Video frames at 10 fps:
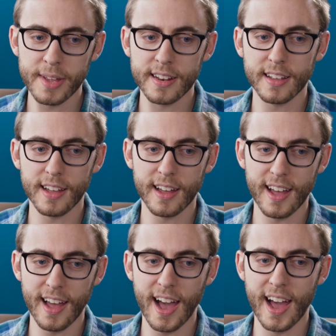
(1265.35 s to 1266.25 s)
I mean,
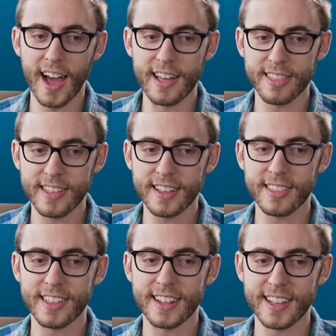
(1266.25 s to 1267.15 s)
yeah. I
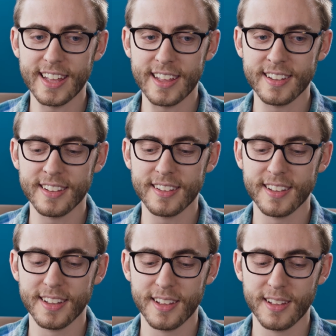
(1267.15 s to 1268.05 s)
think that
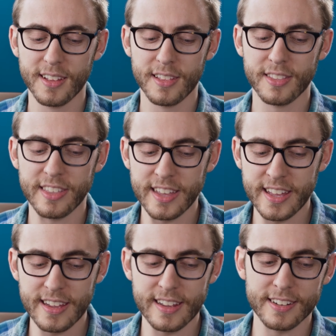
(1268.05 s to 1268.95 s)
in
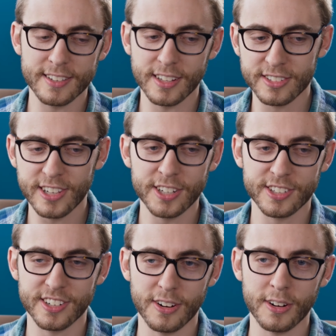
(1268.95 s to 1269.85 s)
the
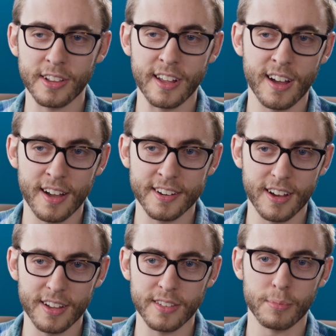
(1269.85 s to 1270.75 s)
discussion early
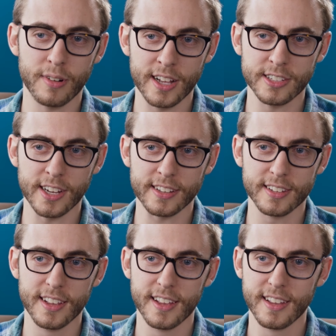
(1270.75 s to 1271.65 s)
on the
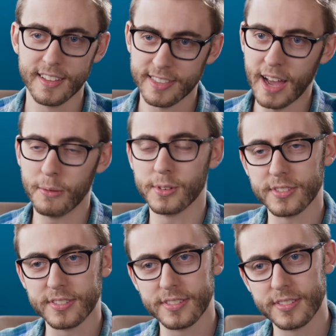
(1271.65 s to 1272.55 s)
project, that
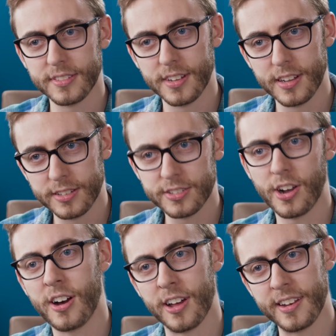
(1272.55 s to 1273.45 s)
was
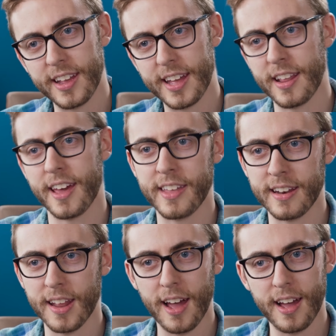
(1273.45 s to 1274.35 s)
Ton, and
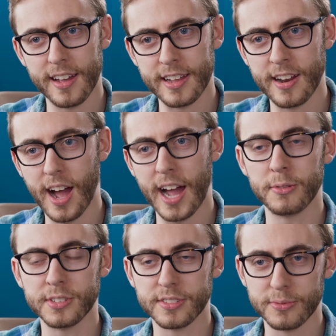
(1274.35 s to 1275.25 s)
then, you know,
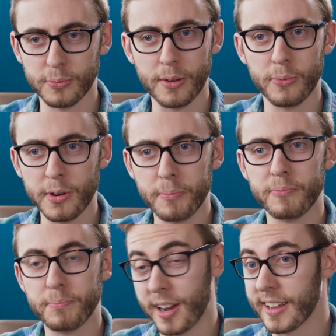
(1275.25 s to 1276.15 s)
we were
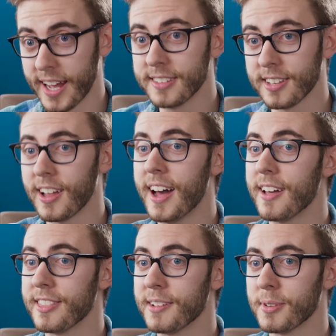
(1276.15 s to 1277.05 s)
butting heads a lot,
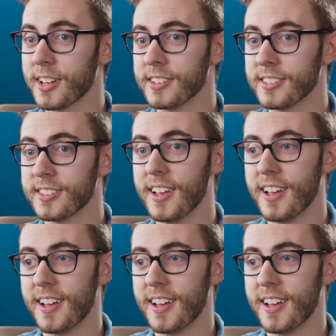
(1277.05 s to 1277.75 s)
I think, because,